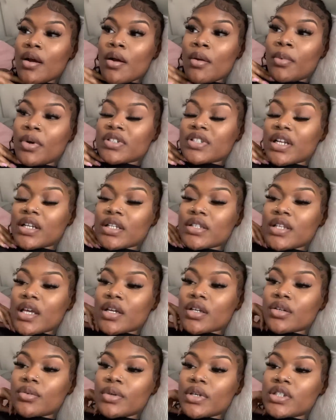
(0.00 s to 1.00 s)
Once I can take
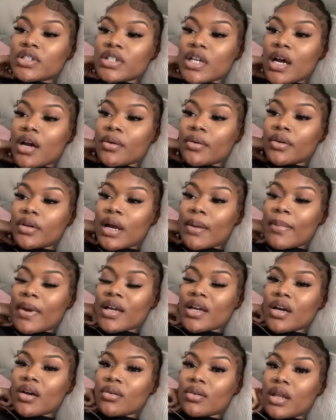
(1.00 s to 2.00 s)
a quick shower, I might
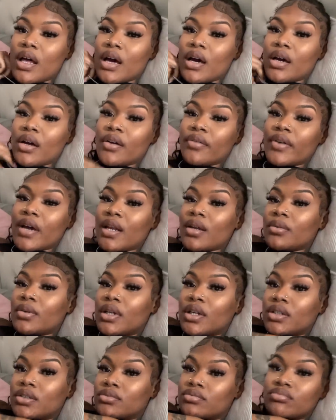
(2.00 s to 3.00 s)
go live. I don't
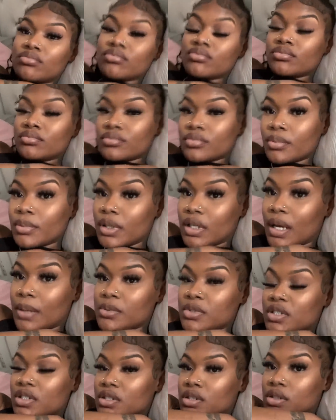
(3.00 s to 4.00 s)
know. But I'm
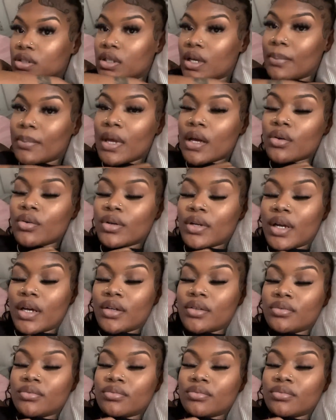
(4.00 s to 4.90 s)
just chilling. I'm not going out.